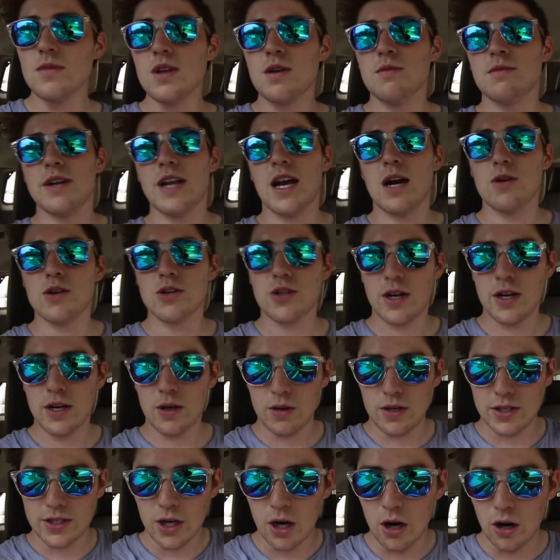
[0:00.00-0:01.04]
But now we're trying to
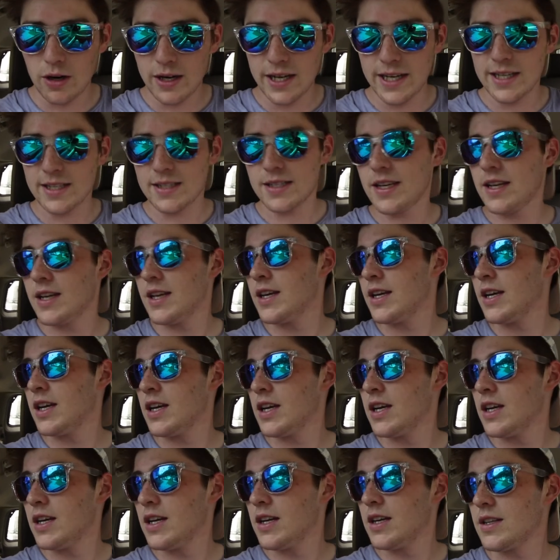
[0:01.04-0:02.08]
go to Target
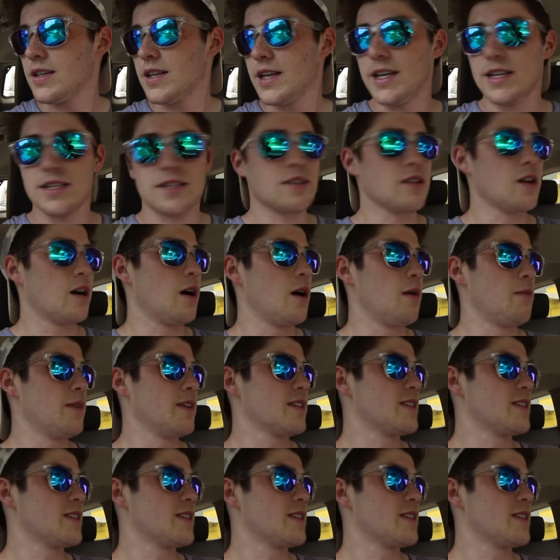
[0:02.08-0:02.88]
to get some